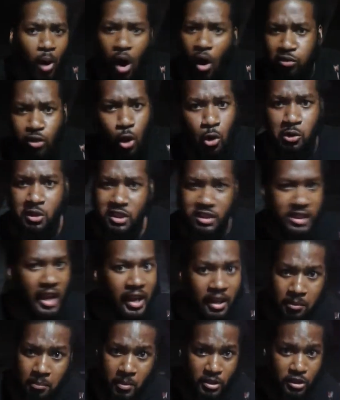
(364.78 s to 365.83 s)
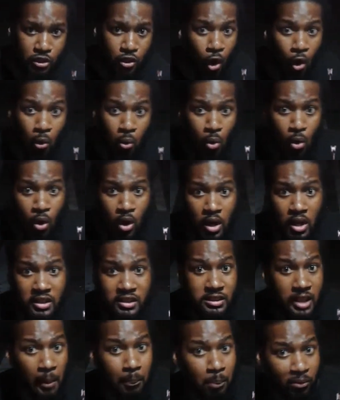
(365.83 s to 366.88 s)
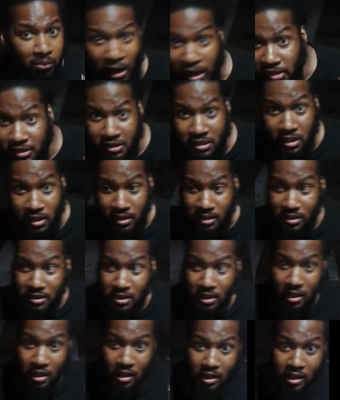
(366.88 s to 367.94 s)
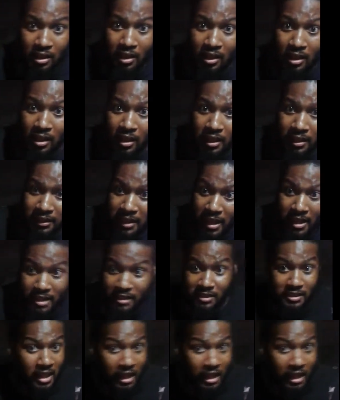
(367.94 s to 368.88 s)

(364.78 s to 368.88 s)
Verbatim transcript: off. No statements, no separations. These